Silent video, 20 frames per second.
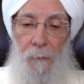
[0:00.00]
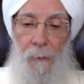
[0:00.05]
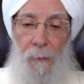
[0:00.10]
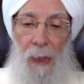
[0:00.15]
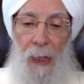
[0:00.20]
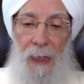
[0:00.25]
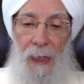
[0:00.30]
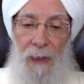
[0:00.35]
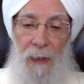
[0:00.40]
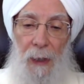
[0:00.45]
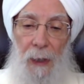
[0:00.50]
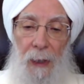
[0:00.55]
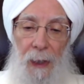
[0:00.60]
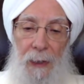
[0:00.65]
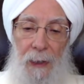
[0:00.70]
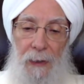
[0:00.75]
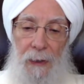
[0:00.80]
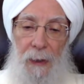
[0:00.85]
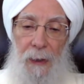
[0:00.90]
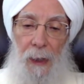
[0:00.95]
has
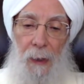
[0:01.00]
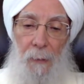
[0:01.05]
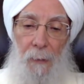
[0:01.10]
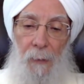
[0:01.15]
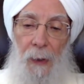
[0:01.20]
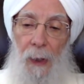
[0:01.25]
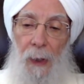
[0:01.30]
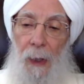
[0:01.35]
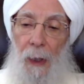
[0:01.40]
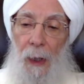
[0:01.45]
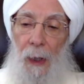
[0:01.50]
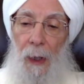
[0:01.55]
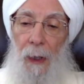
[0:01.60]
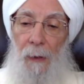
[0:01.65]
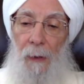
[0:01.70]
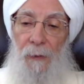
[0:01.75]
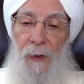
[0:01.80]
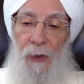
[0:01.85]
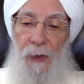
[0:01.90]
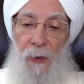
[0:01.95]

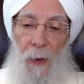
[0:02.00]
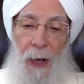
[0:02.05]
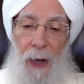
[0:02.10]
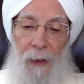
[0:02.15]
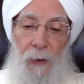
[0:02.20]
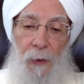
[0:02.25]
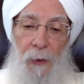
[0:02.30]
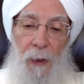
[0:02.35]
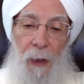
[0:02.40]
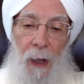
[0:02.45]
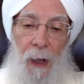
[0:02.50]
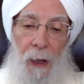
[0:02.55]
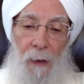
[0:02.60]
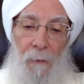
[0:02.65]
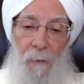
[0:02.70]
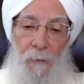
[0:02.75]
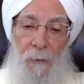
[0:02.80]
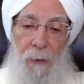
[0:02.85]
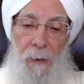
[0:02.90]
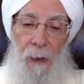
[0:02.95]
the director
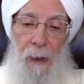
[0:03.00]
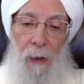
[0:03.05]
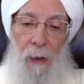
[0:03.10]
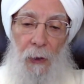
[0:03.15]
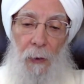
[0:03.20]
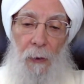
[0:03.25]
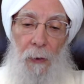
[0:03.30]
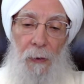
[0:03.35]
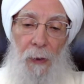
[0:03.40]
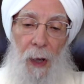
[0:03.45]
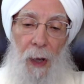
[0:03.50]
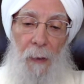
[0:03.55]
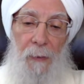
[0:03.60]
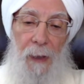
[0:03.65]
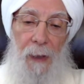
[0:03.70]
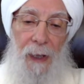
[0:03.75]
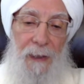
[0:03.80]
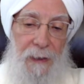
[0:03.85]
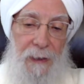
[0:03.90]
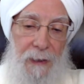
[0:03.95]
of the Guru Ram
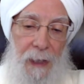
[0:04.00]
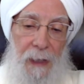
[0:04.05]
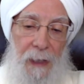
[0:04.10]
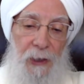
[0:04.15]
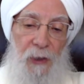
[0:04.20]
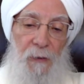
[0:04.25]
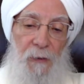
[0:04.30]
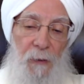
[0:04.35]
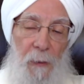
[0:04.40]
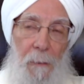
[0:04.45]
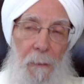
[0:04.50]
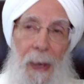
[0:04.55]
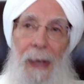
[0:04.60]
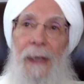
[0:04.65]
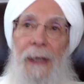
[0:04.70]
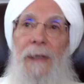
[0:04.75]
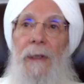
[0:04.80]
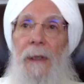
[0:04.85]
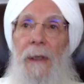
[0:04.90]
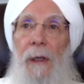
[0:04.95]
Das Center for
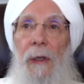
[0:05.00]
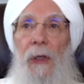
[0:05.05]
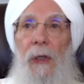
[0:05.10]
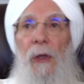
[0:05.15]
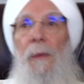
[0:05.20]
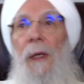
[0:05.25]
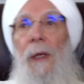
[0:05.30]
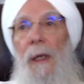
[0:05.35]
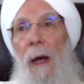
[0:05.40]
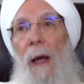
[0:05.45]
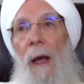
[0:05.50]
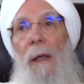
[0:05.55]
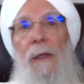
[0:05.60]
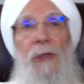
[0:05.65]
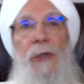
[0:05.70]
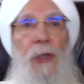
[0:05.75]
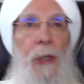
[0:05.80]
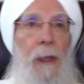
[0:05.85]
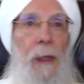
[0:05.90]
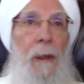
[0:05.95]
Medicine and
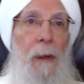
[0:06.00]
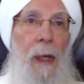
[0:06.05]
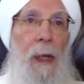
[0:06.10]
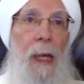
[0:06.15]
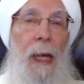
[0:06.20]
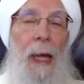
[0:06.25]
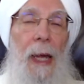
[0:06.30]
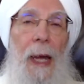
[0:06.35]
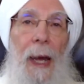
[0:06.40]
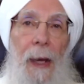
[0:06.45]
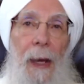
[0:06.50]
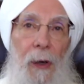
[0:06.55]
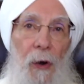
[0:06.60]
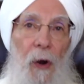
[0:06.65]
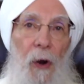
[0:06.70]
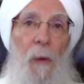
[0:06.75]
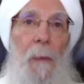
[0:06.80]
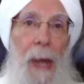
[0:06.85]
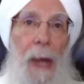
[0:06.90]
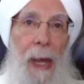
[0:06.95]
Humanology. And
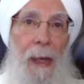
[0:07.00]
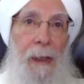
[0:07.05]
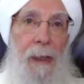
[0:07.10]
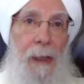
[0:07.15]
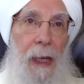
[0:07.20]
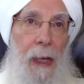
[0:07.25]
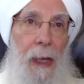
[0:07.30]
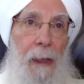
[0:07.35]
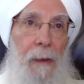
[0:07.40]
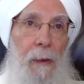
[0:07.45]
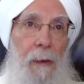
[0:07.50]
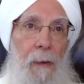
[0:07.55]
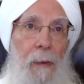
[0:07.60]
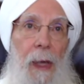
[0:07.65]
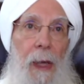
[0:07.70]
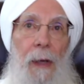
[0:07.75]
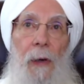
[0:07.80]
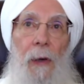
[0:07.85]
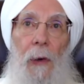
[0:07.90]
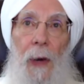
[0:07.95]
her mandate
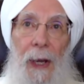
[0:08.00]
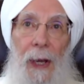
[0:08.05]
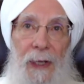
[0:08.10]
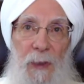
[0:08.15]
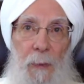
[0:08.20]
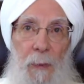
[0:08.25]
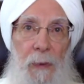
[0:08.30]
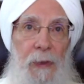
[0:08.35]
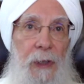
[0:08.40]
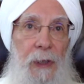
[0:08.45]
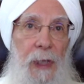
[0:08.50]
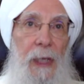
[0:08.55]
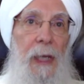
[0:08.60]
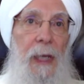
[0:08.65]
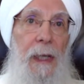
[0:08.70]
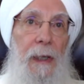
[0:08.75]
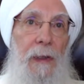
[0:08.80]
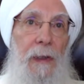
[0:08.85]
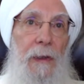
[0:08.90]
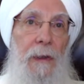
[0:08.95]
and her
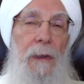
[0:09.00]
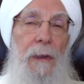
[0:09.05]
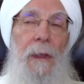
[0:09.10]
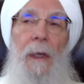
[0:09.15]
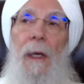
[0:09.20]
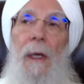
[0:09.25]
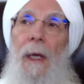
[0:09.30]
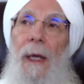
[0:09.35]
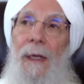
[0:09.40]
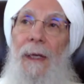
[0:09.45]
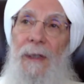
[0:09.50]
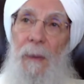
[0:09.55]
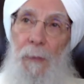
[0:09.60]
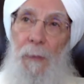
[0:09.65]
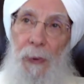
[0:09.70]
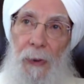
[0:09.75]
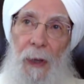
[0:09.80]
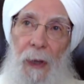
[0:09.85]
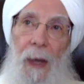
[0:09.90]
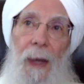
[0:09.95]
expertise is
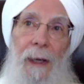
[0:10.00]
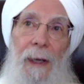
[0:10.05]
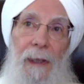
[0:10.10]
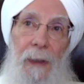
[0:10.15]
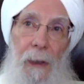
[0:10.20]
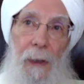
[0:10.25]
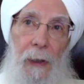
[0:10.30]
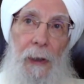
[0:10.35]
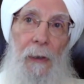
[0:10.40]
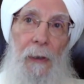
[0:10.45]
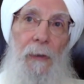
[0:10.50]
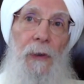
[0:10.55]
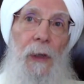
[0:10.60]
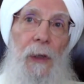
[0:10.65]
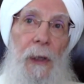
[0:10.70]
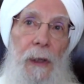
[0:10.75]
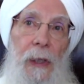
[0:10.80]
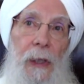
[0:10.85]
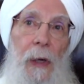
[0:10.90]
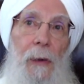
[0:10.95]
applying
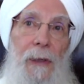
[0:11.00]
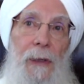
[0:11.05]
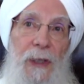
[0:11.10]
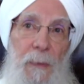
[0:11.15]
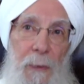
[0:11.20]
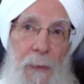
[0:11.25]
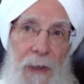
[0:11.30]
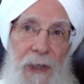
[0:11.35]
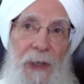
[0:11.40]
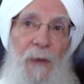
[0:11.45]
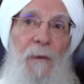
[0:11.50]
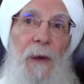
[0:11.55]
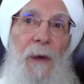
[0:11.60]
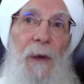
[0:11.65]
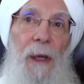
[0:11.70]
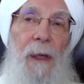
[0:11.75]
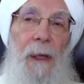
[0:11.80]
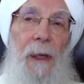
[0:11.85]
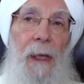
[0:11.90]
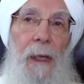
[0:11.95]
Kundalini Yoga
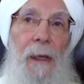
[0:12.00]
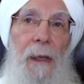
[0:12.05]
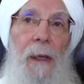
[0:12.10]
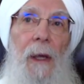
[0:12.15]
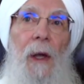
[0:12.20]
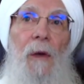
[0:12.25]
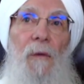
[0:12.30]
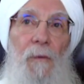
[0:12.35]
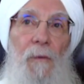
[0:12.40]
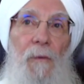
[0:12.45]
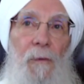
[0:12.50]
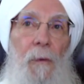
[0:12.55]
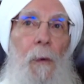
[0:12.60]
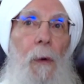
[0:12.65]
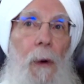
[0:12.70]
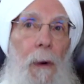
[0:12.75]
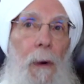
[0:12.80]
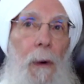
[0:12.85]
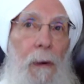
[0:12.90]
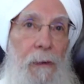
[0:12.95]
specifically
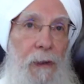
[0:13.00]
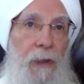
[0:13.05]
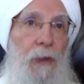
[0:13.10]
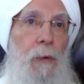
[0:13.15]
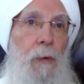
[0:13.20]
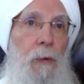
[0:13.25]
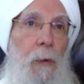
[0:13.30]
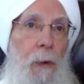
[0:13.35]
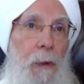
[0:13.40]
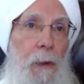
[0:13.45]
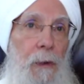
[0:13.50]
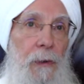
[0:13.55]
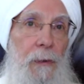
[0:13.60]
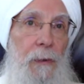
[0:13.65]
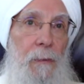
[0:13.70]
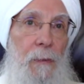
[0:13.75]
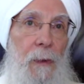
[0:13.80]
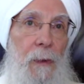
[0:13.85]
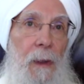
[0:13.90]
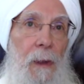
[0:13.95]
for disorders.
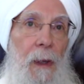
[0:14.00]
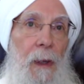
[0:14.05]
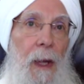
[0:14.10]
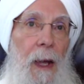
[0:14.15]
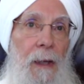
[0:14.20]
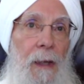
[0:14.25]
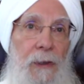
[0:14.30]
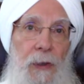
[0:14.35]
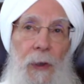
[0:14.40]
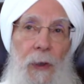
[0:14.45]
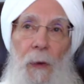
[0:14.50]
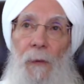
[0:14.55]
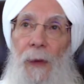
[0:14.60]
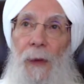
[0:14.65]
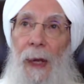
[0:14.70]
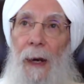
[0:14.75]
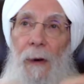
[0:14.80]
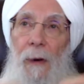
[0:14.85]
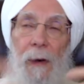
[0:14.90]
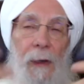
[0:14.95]
And so
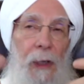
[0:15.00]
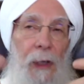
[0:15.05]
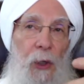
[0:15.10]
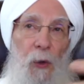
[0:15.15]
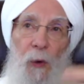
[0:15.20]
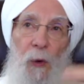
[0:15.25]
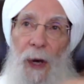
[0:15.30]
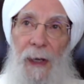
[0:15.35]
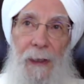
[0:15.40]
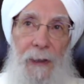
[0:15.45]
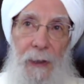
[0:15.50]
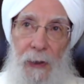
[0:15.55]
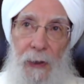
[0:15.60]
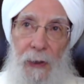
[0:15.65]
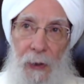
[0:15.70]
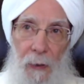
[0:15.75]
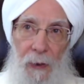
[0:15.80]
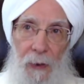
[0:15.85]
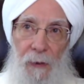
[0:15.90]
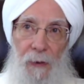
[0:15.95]
they are an accredited
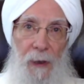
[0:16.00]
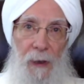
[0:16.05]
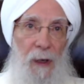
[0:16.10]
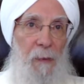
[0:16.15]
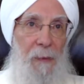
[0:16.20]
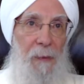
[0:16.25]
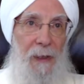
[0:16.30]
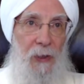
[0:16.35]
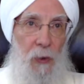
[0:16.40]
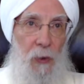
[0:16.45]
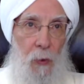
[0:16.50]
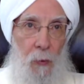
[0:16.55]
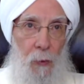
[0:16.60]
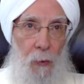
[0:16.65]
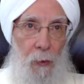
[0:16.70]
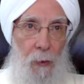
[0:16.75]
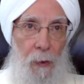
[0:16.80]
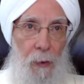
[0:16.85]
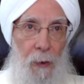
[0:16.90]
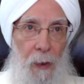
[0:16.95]
yoga therapy
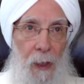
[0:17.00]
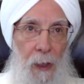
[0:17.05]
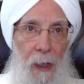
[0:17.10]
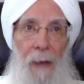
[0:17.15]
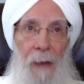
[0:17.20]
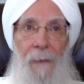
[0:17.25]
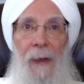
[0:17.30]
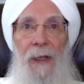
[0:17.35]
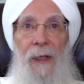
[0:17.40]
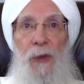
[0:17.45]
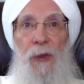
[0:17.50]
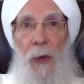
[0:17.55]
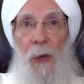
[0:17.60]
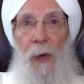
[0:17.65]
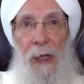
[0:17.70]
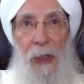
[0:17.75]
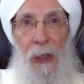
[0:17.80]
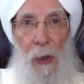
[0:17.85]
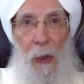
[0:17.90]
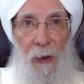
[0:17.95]
school, and they
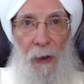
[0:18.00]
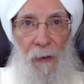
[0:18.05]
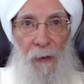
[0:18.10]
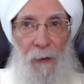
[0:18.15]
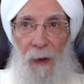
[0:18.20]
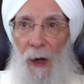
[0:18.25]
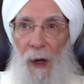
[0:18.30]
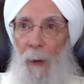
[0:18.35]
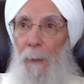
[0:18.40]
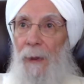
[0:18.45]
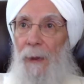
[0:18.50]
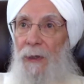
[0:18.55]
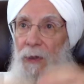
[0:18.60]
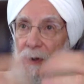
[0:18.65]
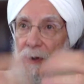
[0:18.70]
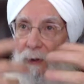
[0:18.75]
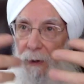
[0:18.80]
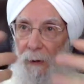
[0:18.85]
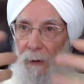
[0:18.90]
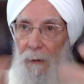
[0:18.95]
train yoga
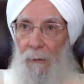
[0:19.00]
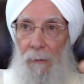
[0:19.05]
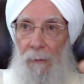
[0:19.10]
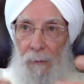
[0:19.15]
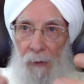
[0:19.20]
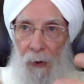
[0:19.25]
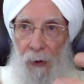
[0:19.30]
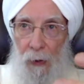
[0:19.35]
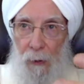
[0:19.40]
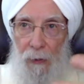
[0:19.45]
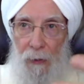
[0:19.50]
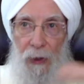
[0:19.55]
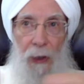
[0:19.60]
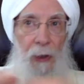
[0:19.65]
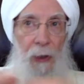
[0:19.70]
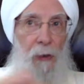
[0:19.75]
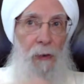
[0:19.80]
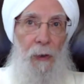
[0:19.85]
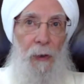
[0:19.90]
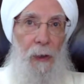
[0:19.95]
therapists
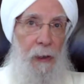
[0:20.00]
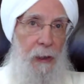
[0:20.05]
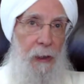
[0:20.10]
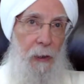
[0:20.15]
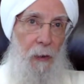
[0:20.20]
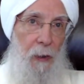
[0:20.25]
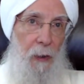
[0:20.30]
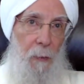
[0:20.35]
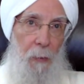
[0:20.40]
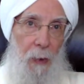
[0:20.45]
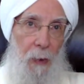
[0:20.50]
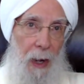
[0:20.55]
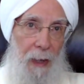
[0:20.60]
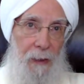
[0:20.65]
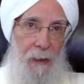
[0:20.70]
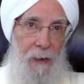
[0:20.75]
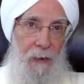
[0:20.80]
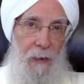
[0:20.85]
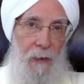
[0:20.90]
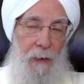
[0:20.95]
using Kundalini Yoga
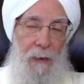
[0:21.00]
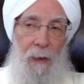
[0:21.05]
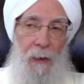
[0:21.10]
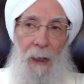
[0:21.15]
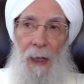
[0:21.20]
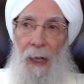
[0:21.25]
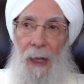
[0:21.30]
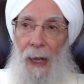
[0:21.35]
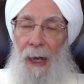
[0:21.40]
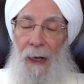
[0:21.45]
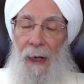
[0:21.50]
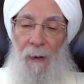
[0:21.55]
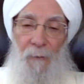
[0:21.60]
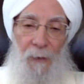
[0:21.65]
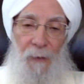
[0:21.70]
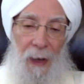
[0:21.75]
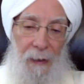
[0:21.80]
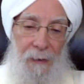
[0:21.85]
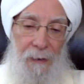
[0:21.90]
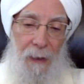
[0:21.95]
practices. And in
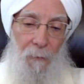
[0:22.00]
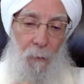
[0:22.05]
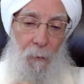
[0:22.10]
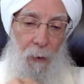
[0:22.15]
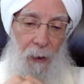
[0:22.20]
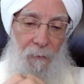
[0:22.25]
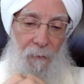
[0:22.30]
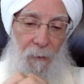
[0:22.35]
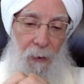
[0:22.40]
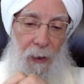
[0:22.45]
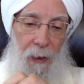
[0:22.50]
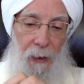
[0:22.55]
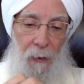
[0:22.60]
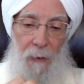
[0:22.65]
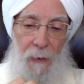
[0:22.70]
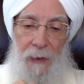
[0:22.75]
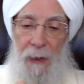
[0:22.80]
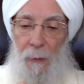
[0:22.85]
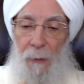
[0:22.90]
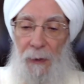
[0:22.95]
fact, I've worked very
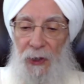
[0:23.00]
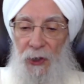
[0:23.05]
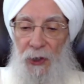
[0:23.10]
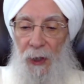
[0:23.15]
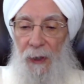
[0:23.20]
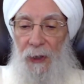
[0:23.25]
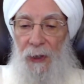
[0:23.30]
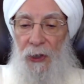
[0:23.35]
closely with Shanti